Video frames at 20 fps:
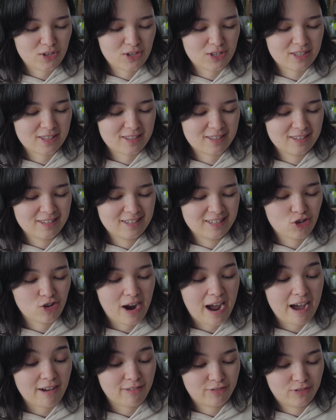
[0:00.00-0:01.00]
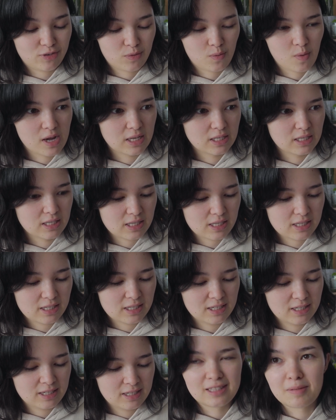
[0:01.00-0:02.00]
these craft
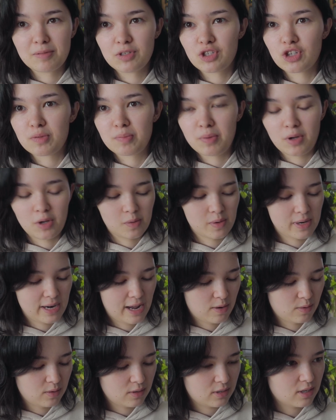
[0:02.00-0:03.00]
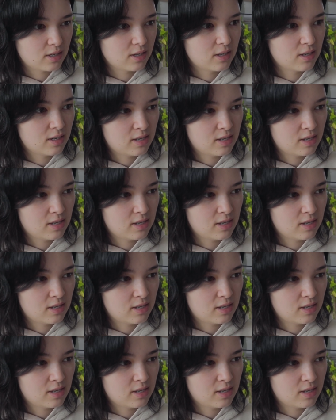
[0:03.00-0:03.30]
ones. Let me just pull one out.